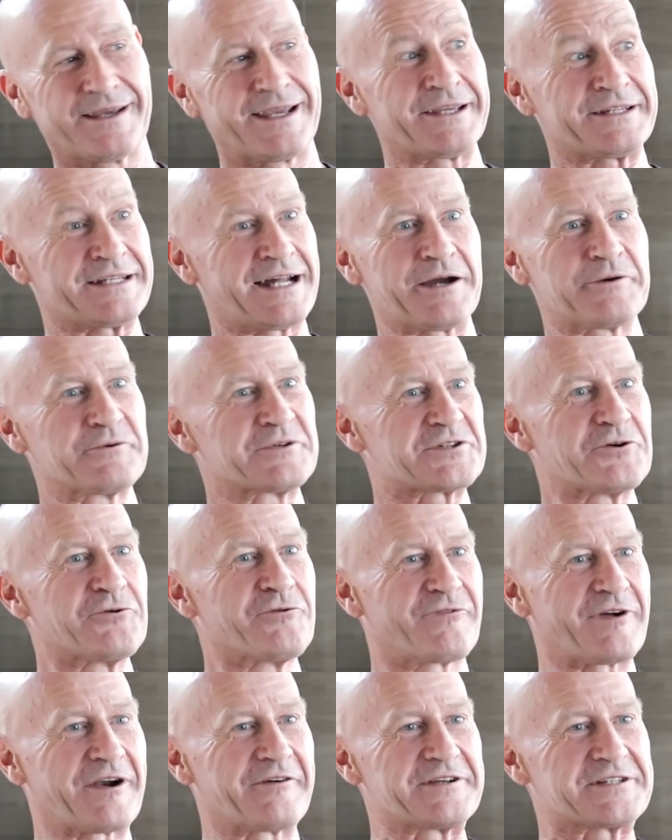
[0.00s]
you know it was
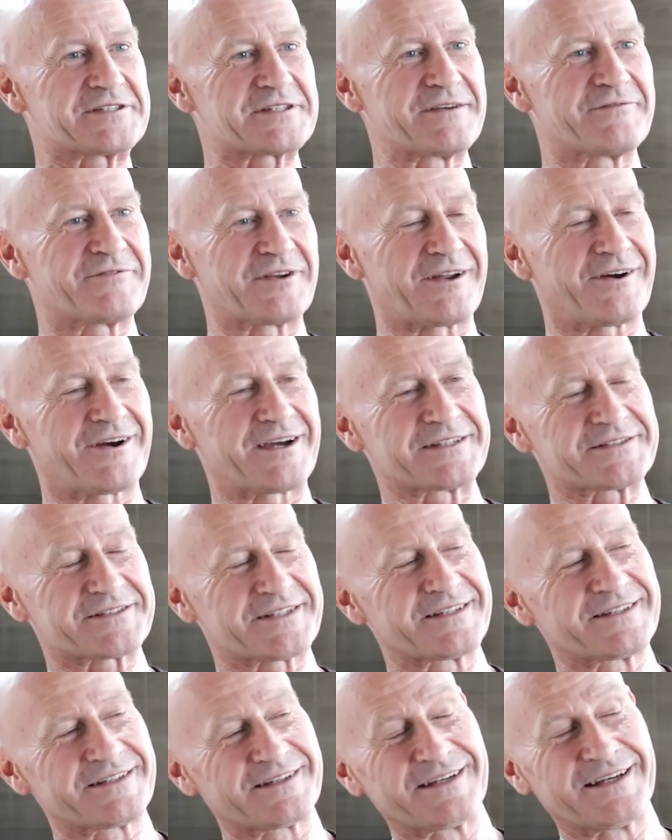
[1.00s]
all very
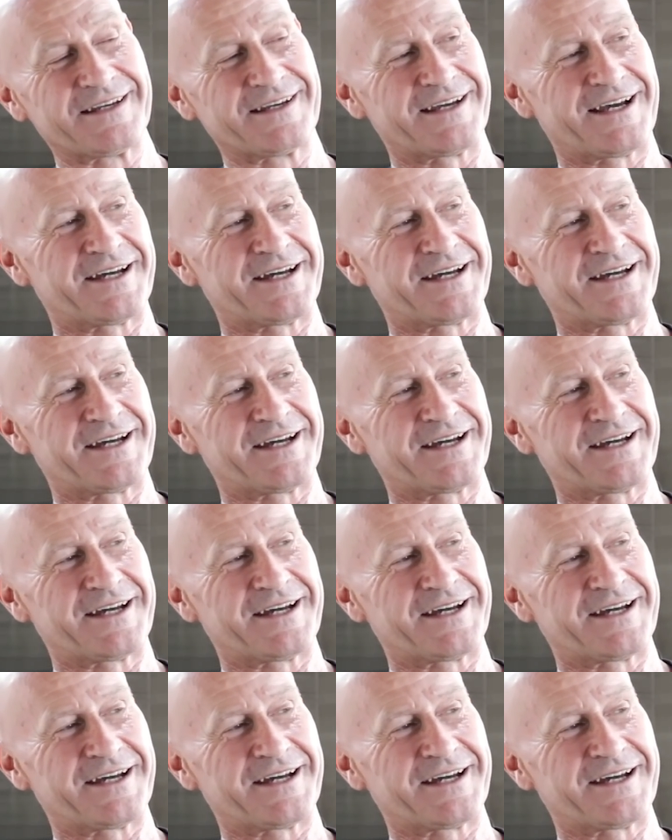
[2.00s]
civilized and